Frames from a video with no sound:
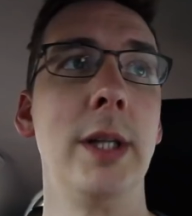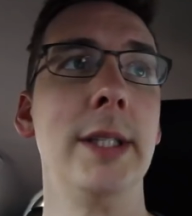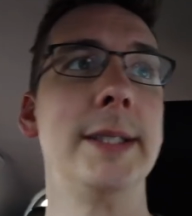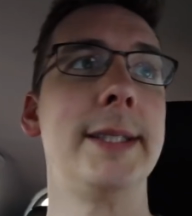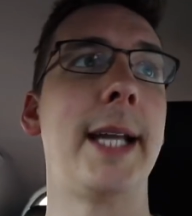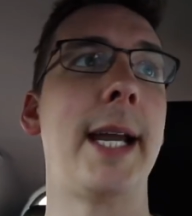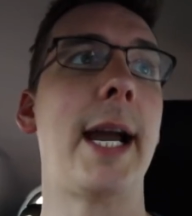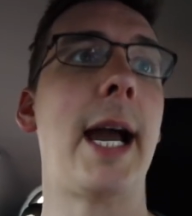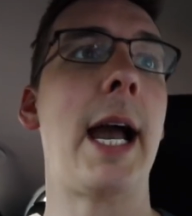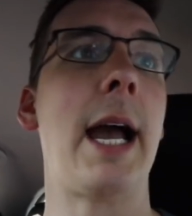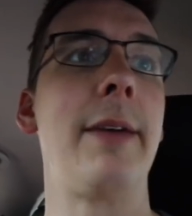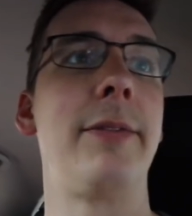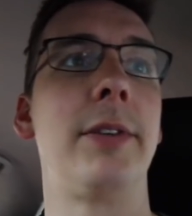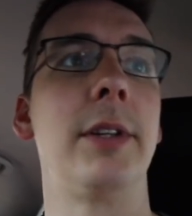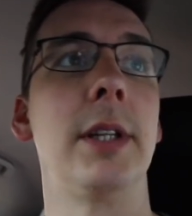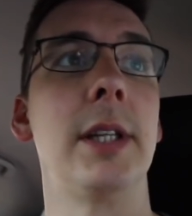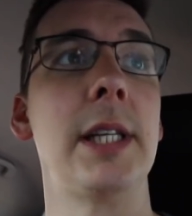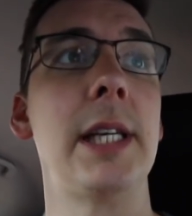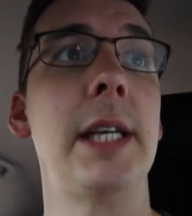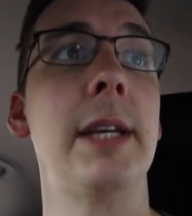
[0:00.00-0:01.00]
Wednesday I have
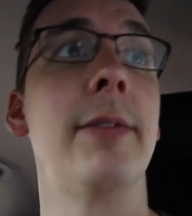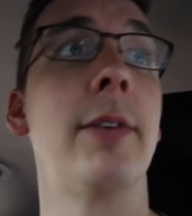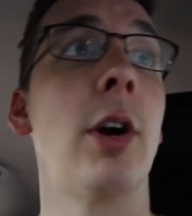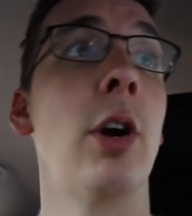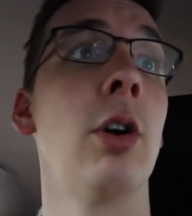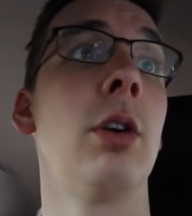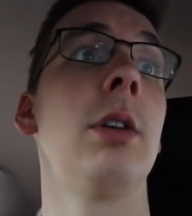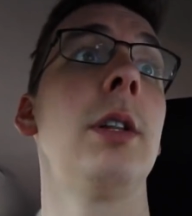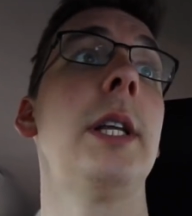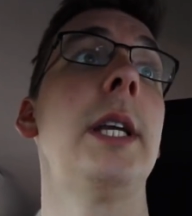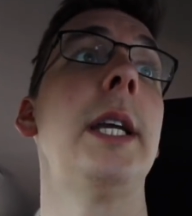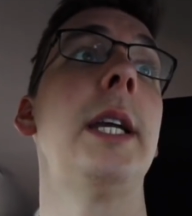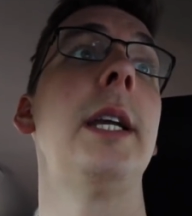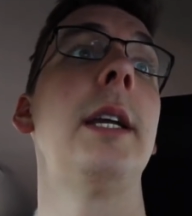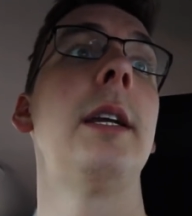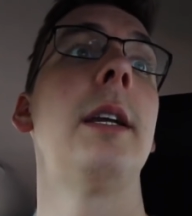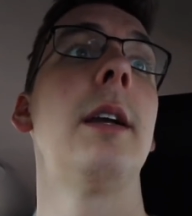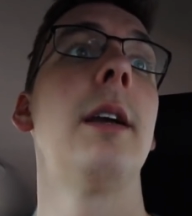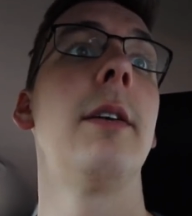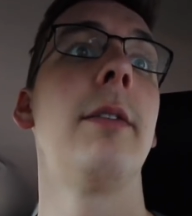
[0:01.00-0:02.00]
to leave
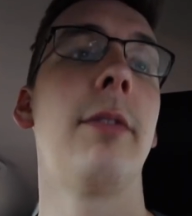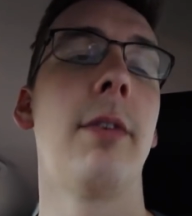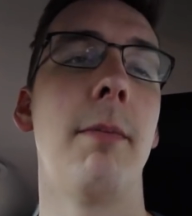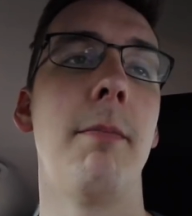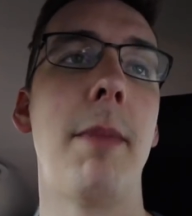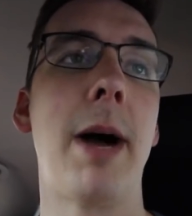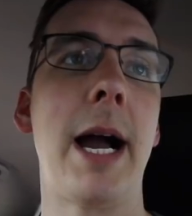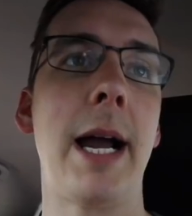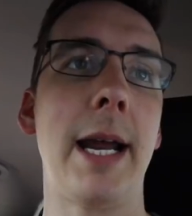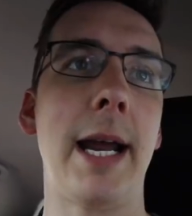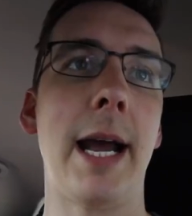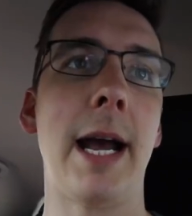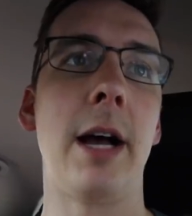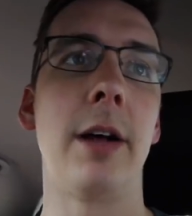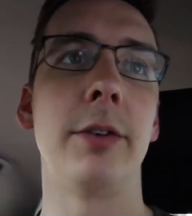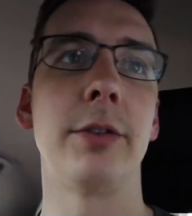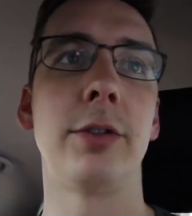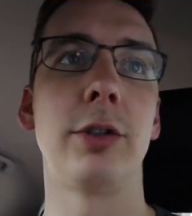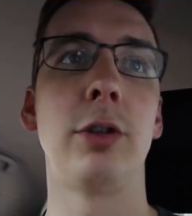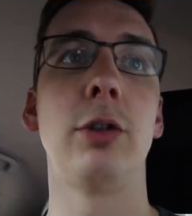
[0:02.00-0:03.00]
early from my
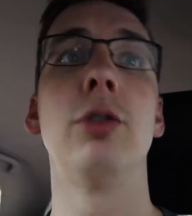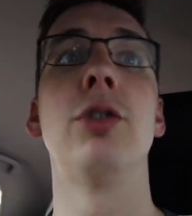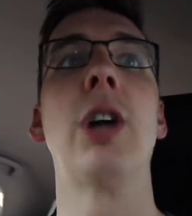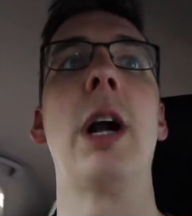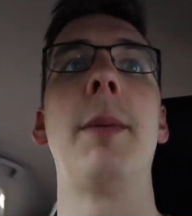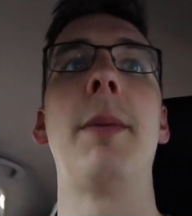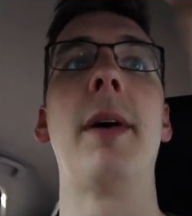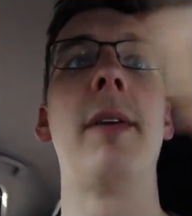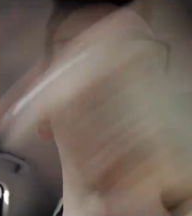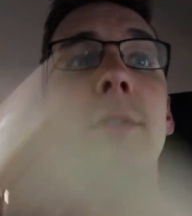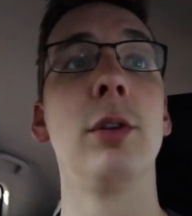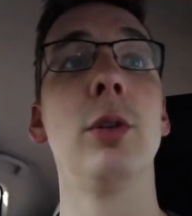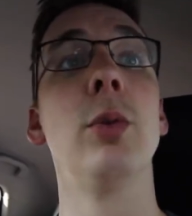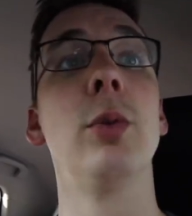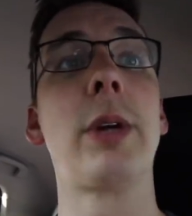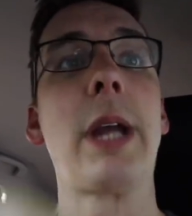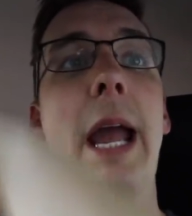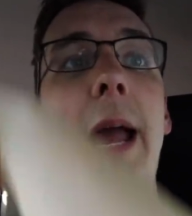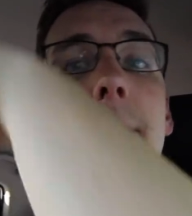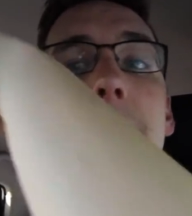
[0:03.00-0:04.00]
house to drop off
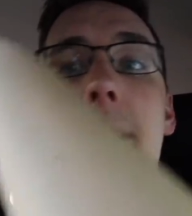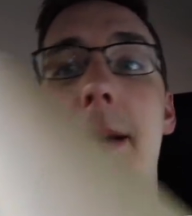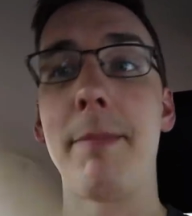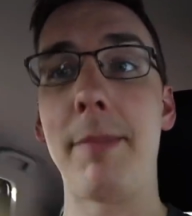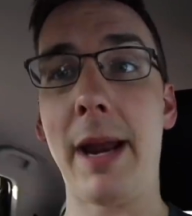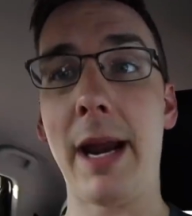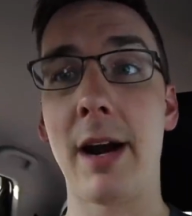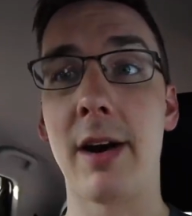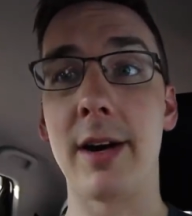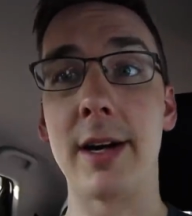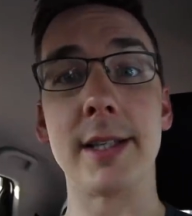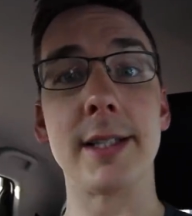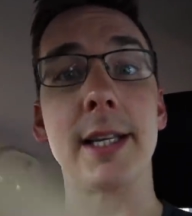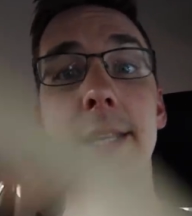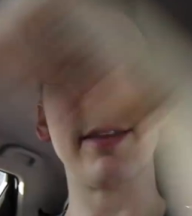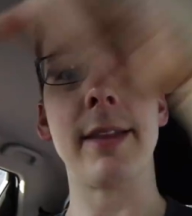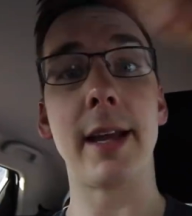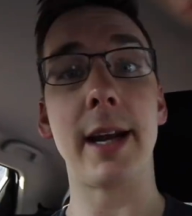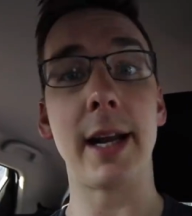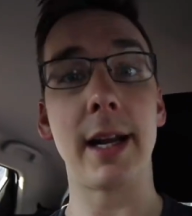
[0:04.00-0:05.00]
Luke at my parents
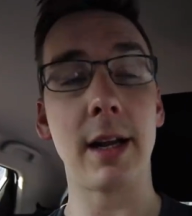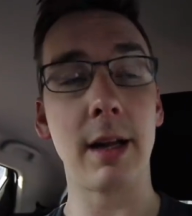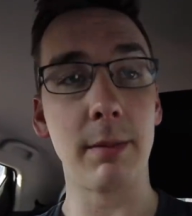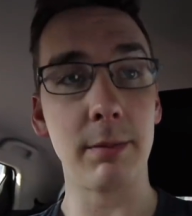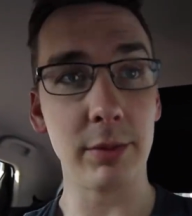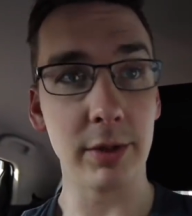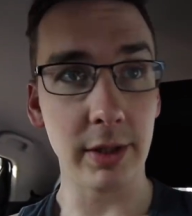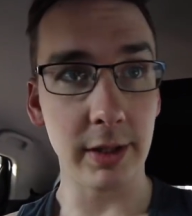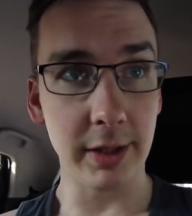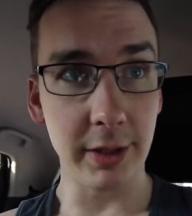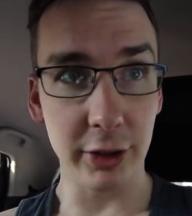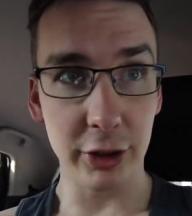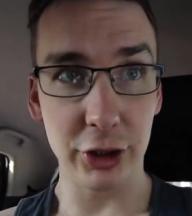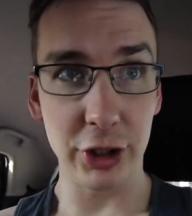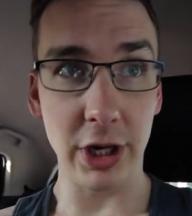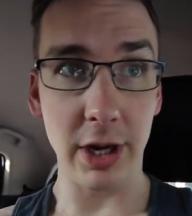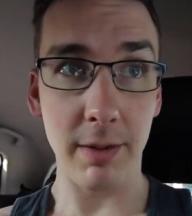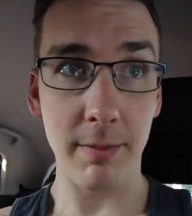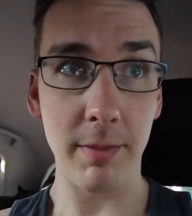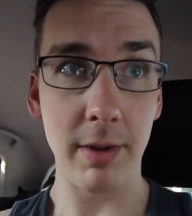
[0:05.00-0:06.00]
and then I come to the
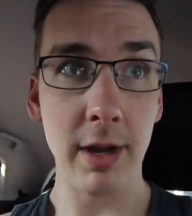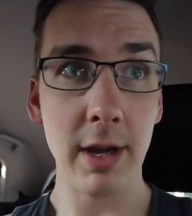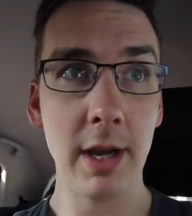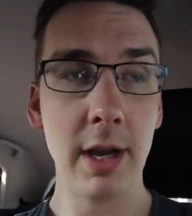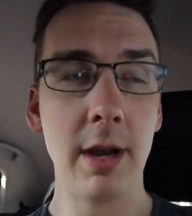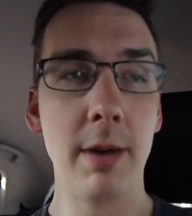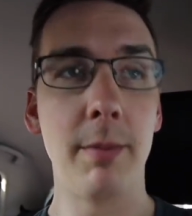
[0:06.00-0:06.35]
gym.